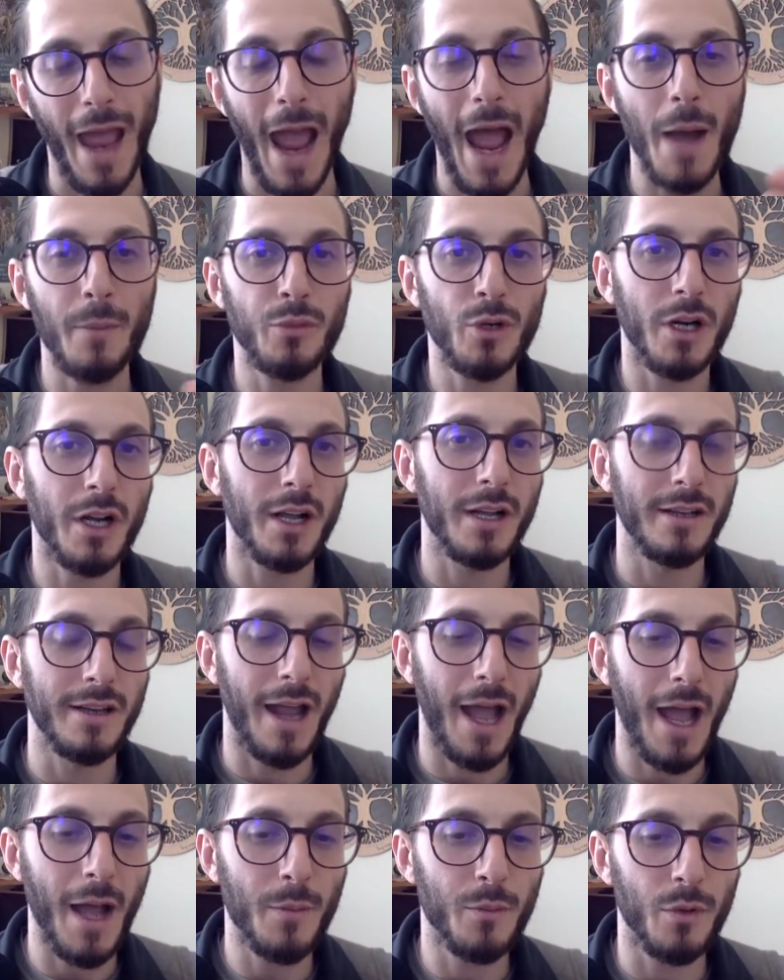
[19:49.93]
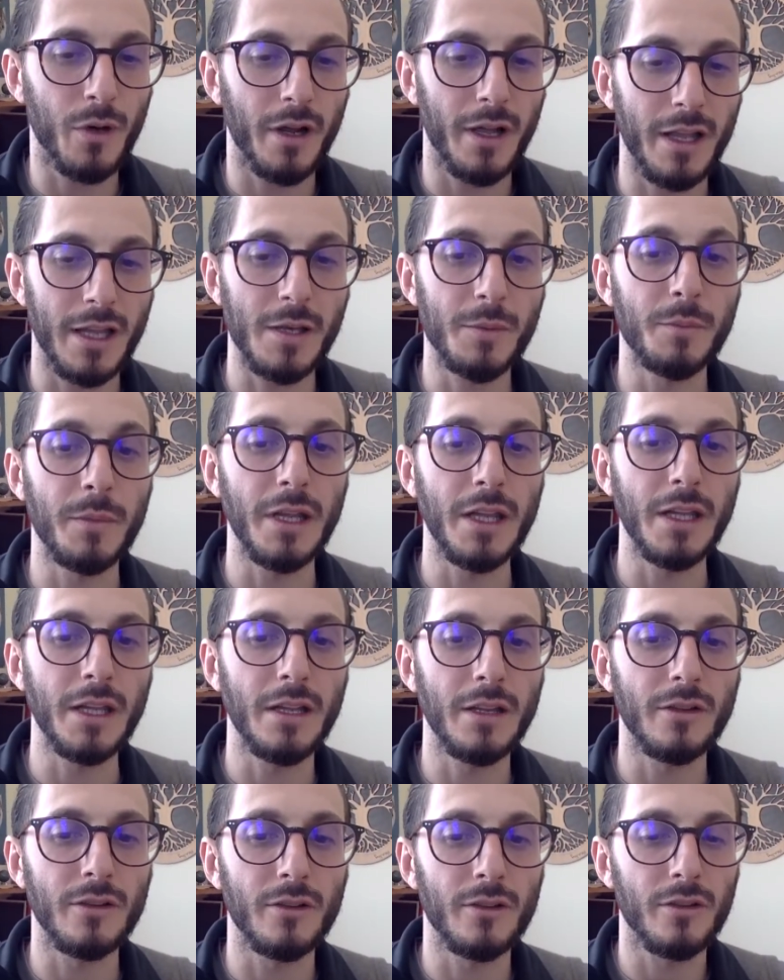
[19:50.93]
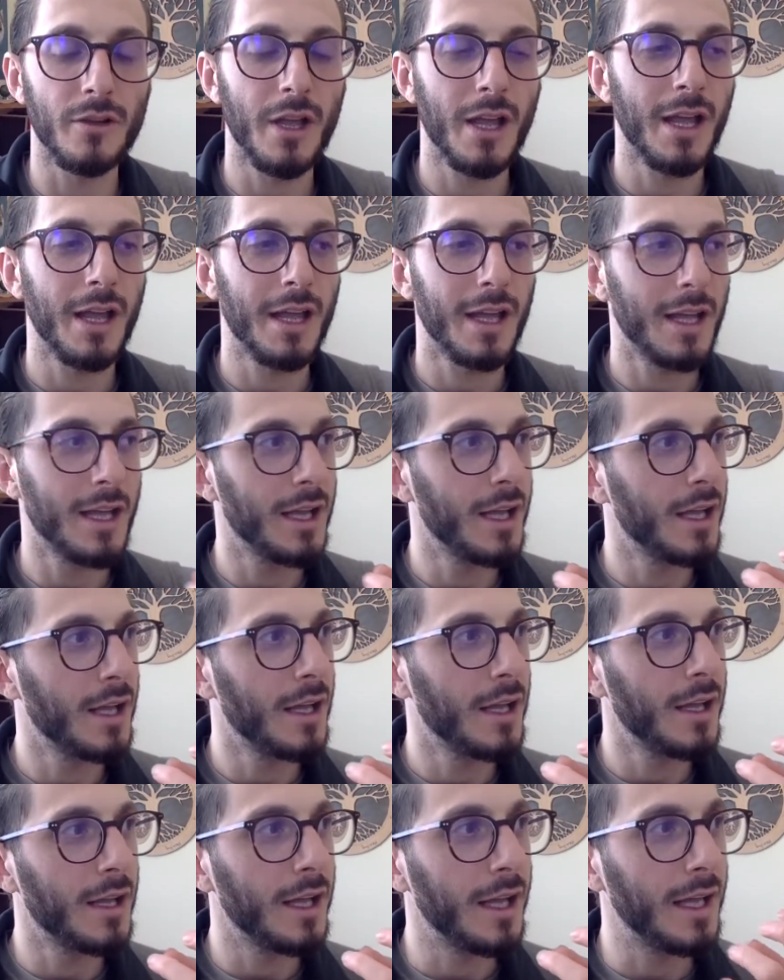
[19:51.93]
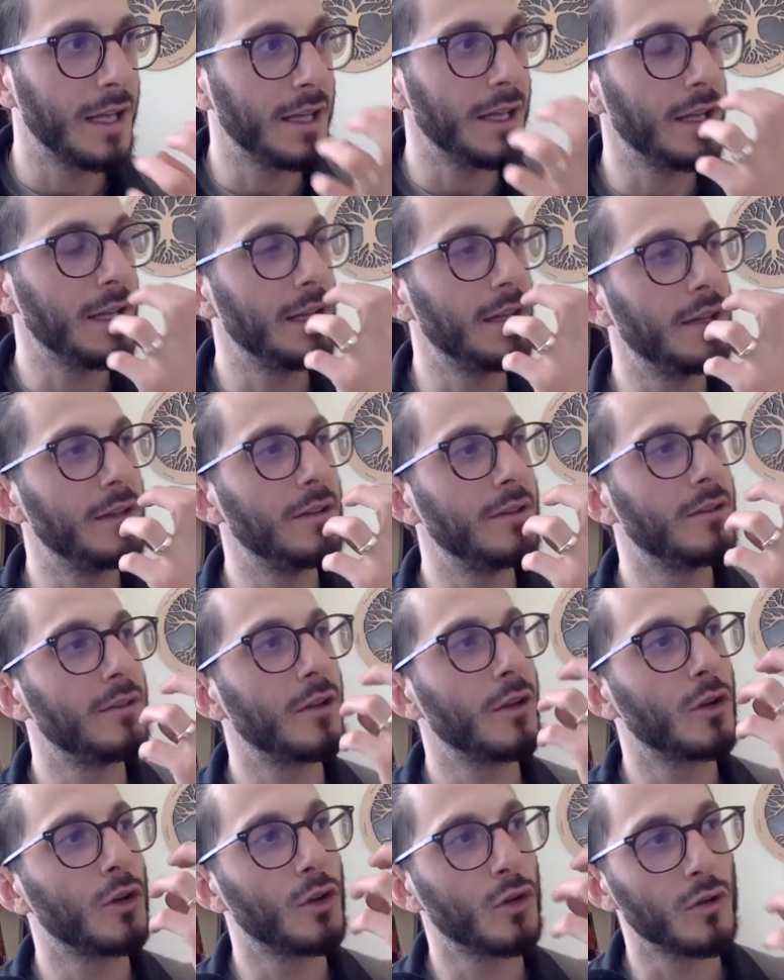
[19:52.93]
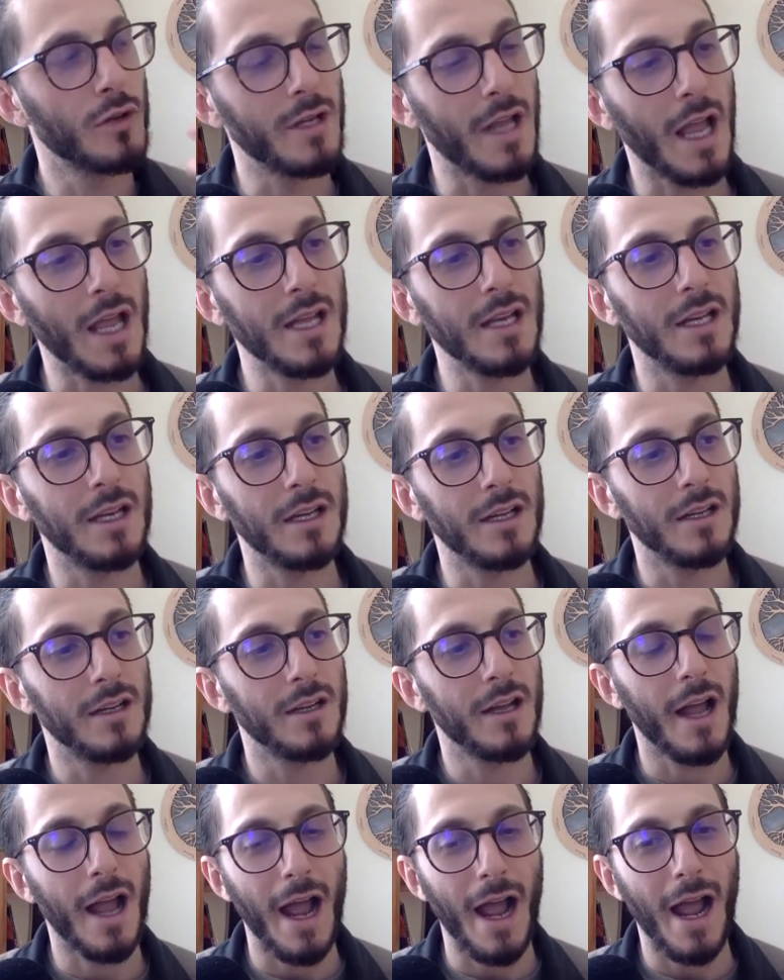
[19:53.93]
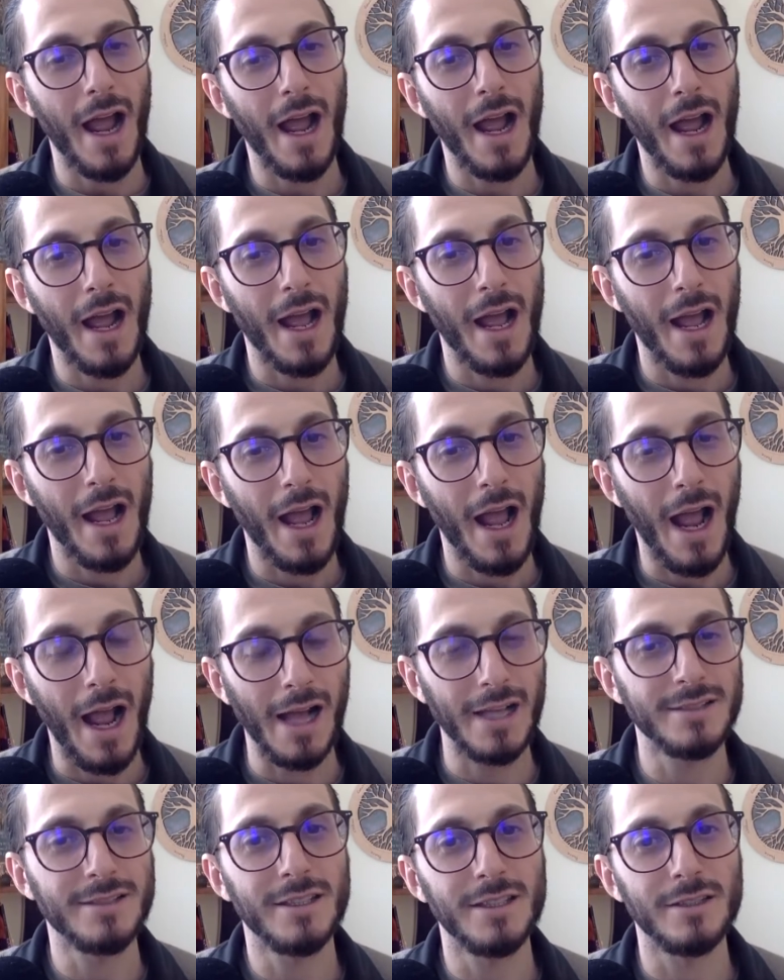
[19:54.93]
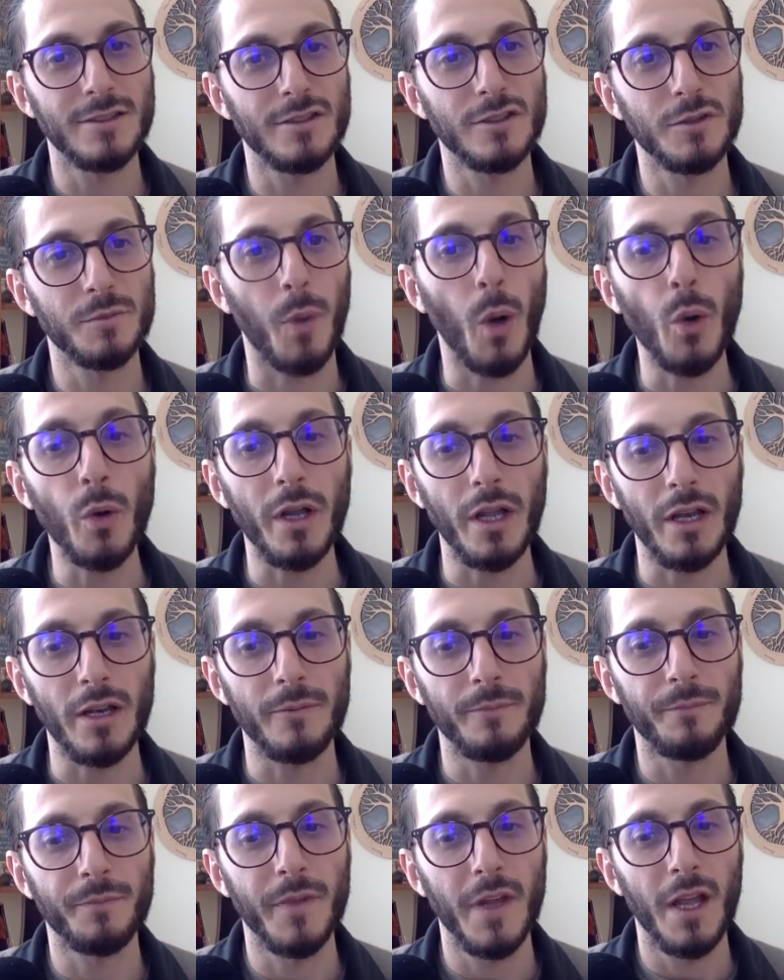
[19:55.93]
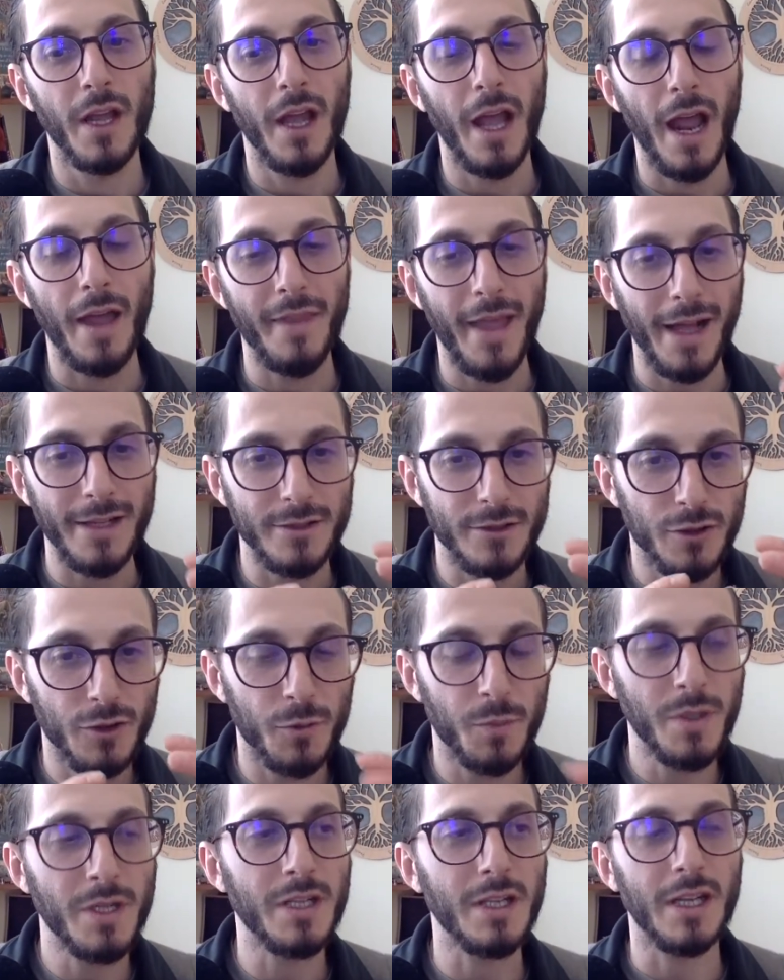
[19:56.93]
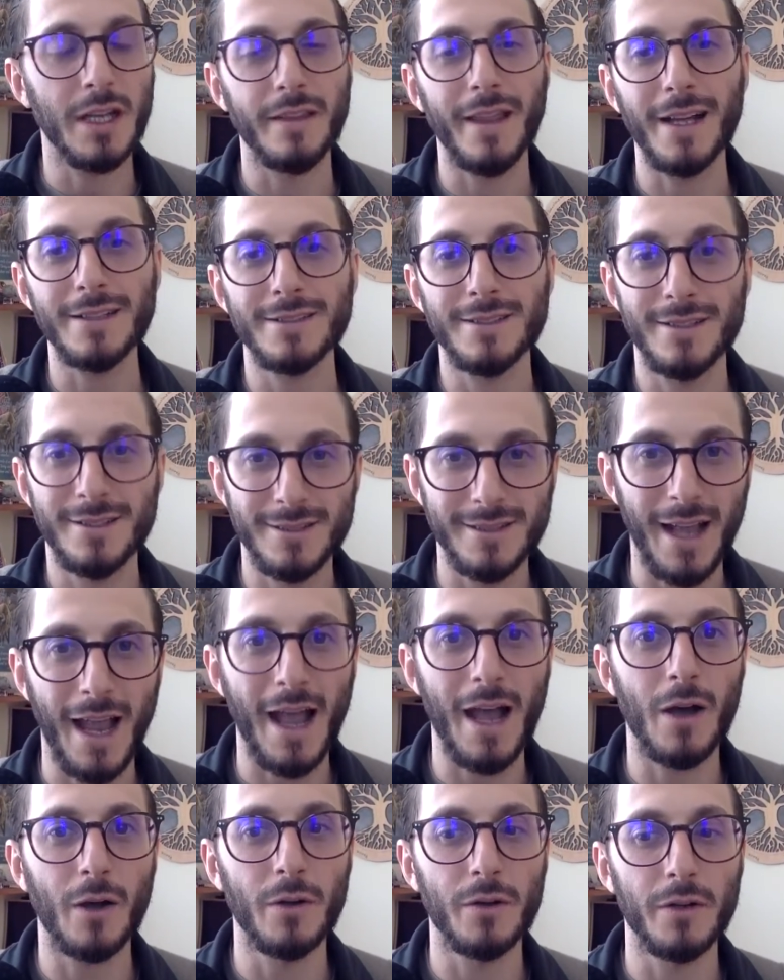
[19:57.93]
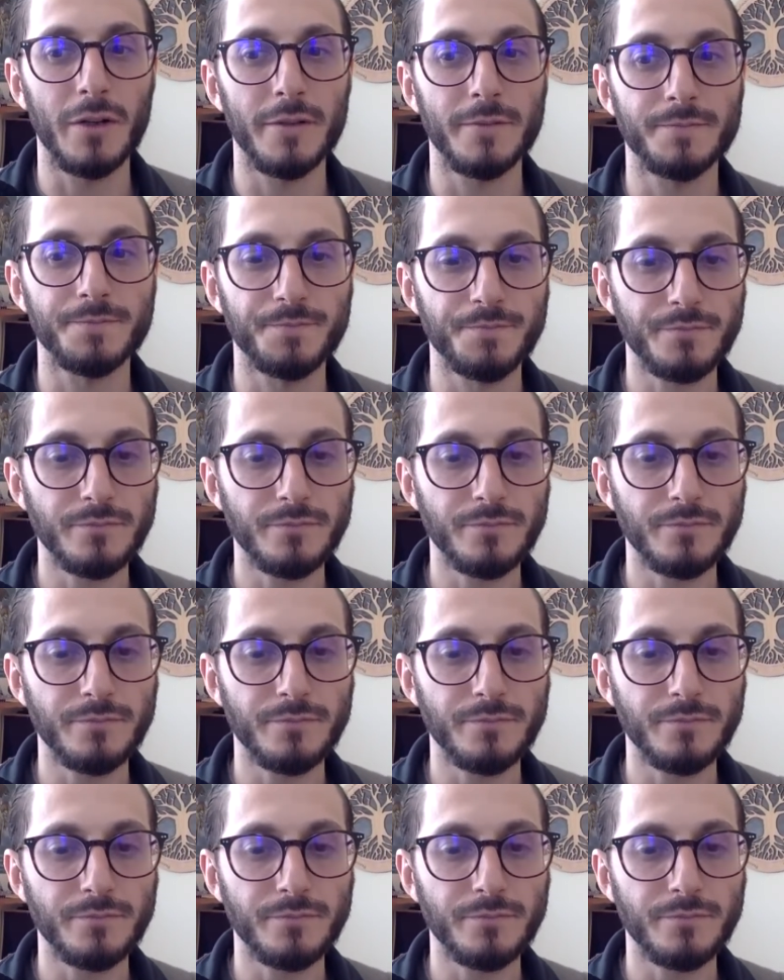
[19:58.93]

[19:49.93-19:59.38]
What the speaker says: abracadabra. It means it is created as it is spoken. And that speaking, that sound,